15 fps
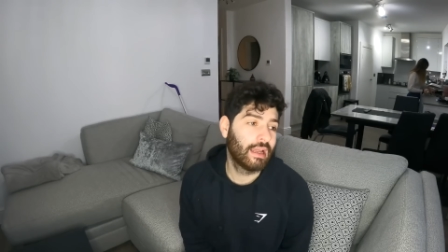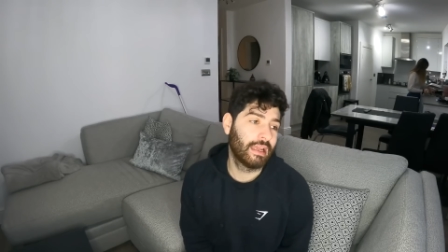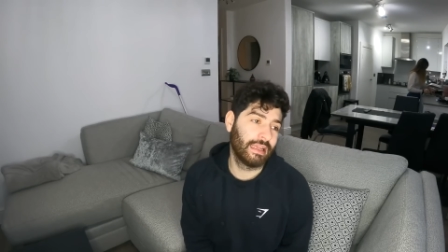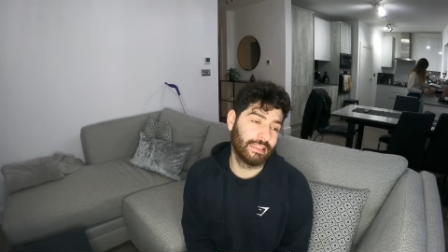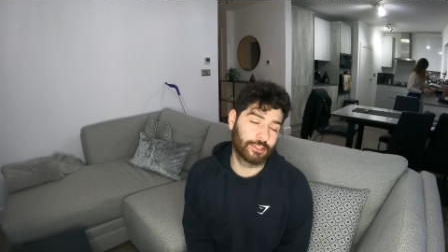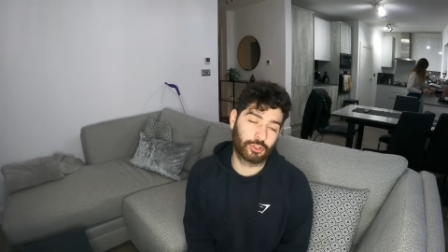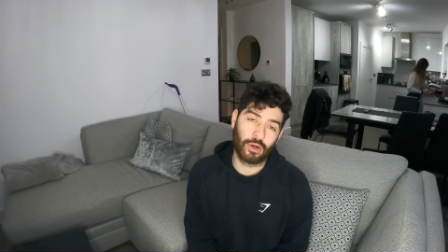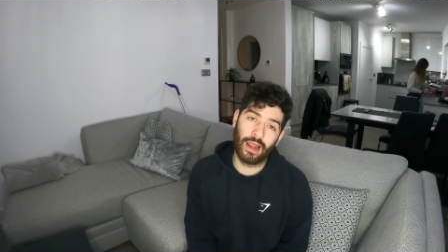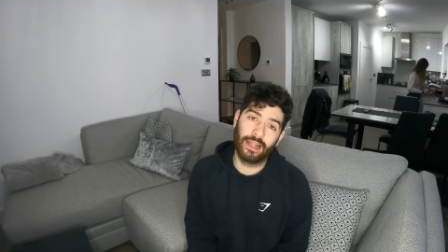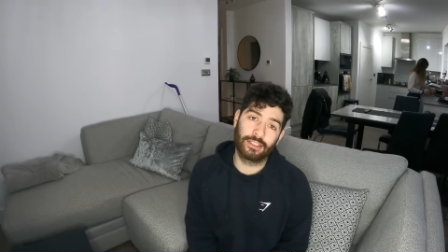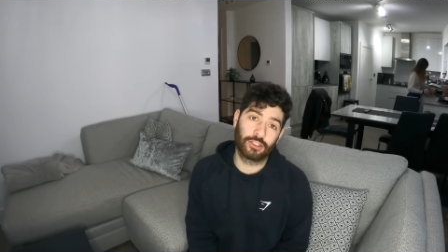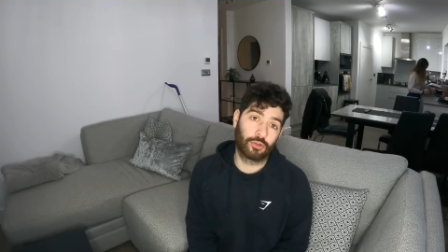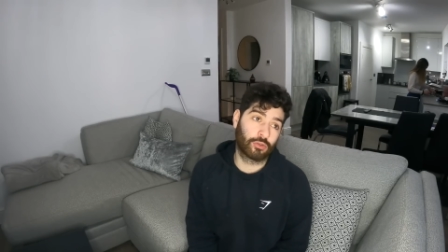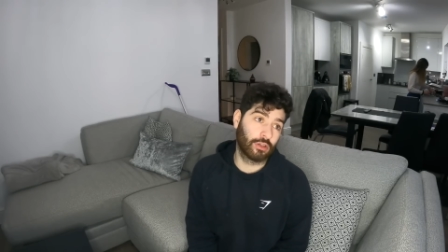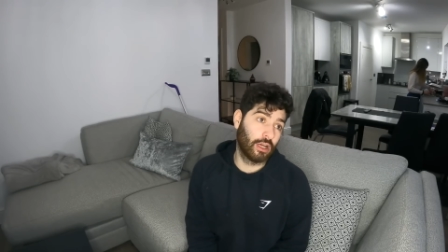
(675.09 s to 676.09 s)
He's
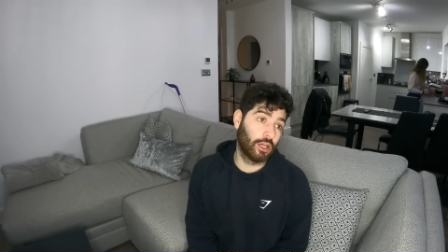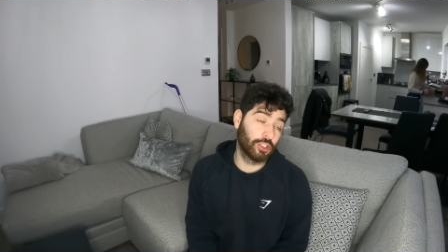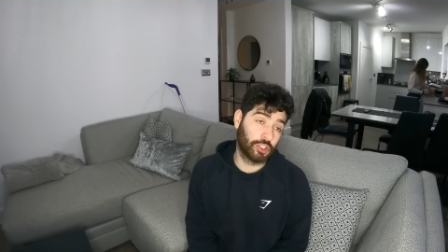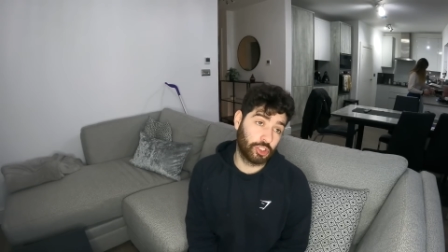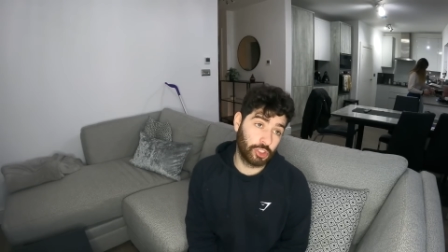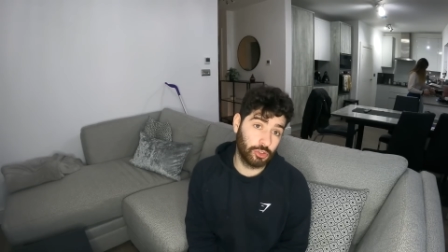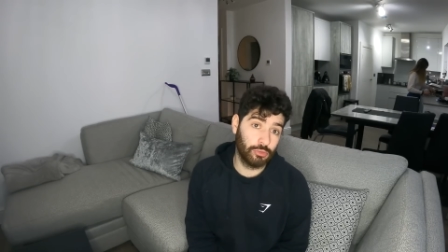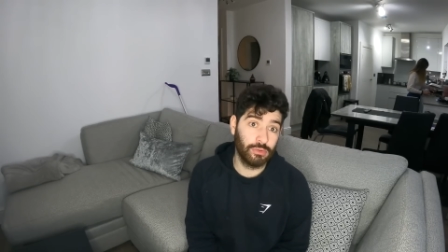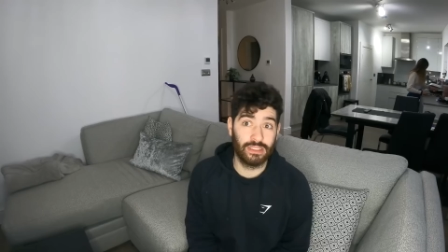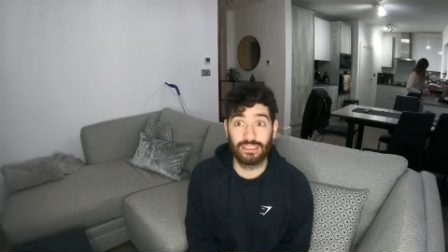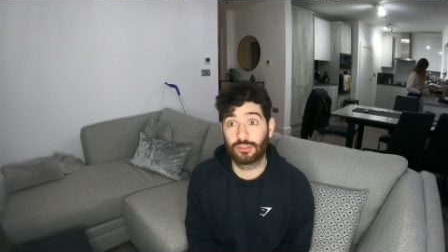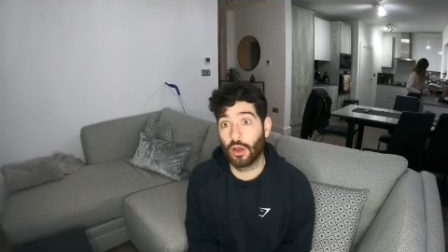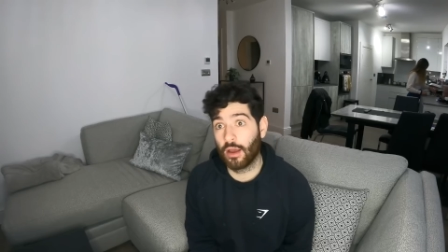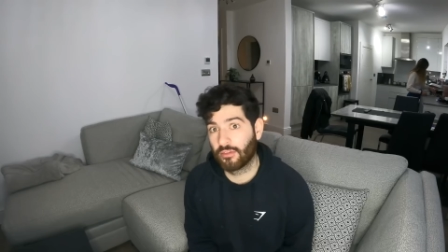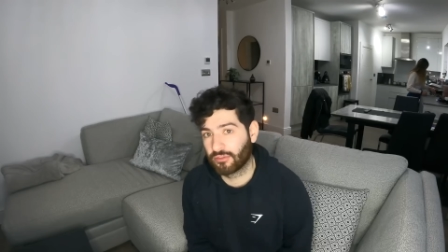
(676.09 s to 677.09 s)
trying to shoot,
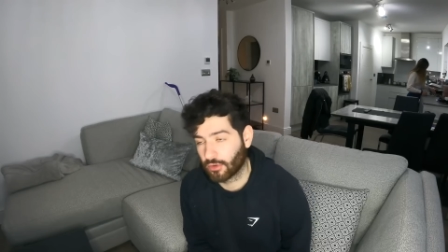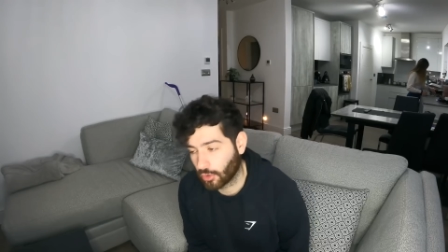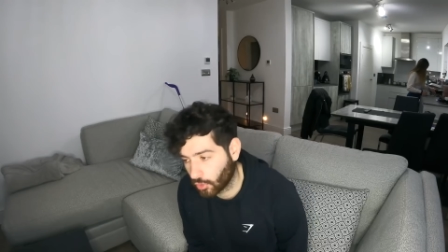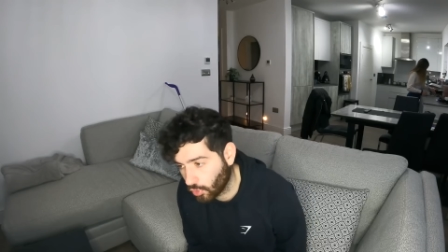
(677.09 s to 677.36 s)
he's going for a